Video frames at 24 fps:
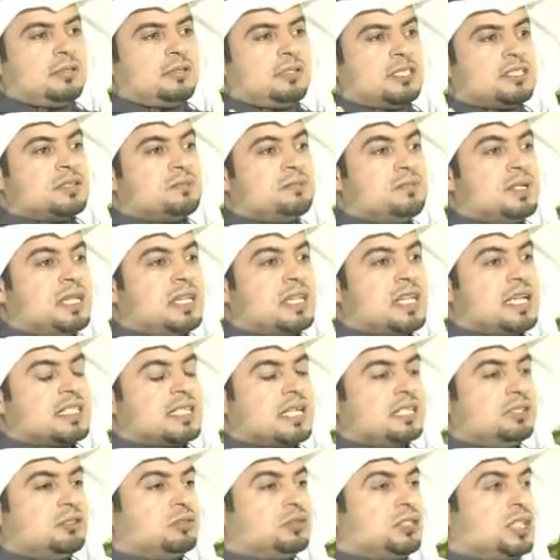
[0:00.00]
Doesn't mean that
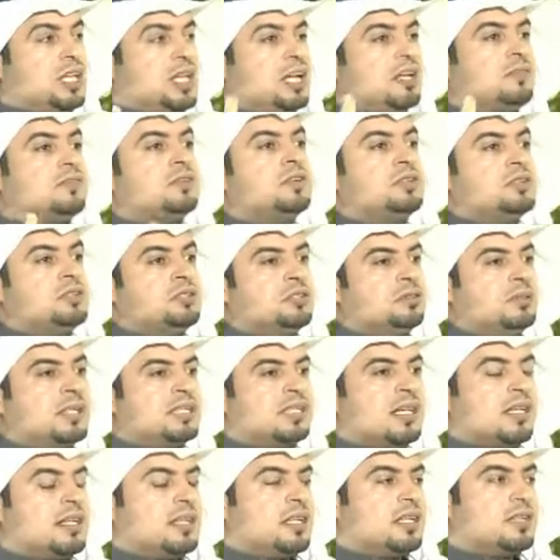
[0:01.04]
I don't care for you,
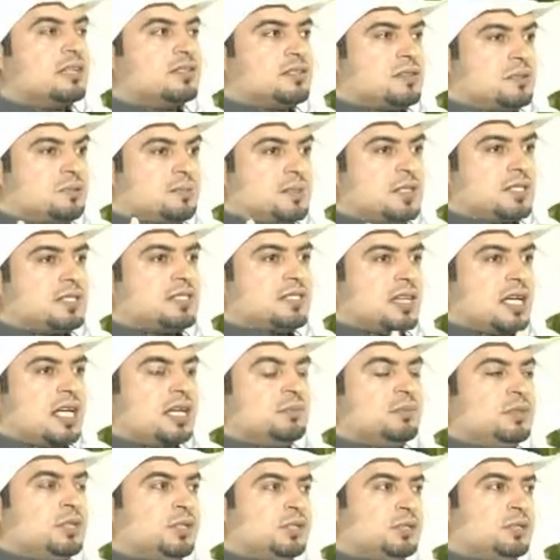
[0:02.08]
but I think it's
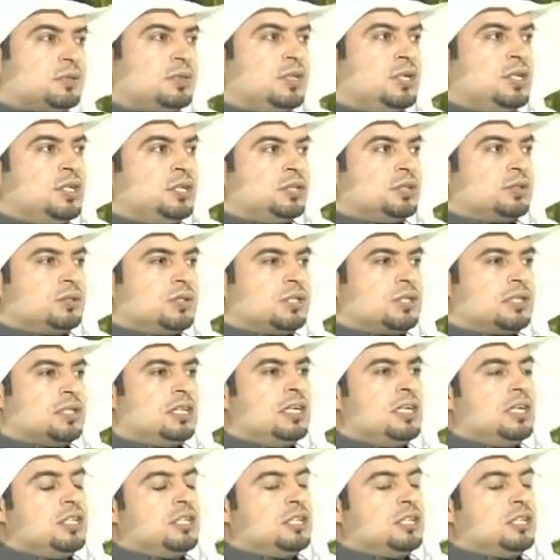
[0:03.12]
time to let you.